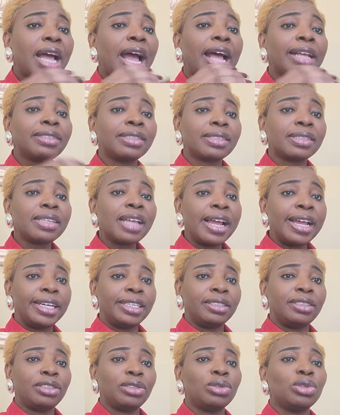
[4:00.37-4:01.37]

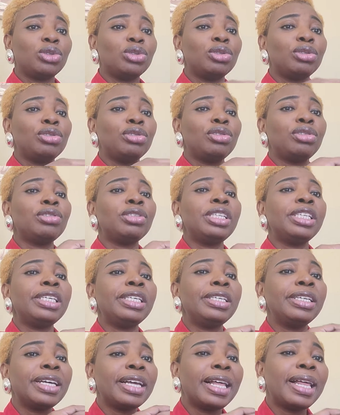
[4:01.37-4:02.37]
assigned to
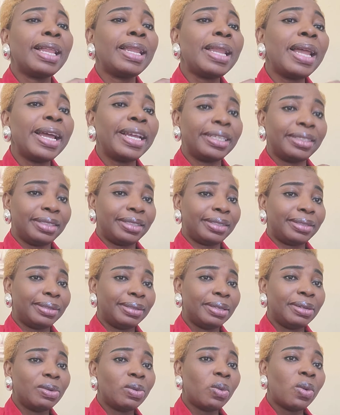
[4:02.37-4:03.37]
the client,
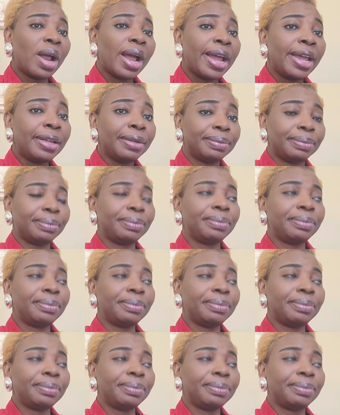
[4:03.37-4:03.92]
right?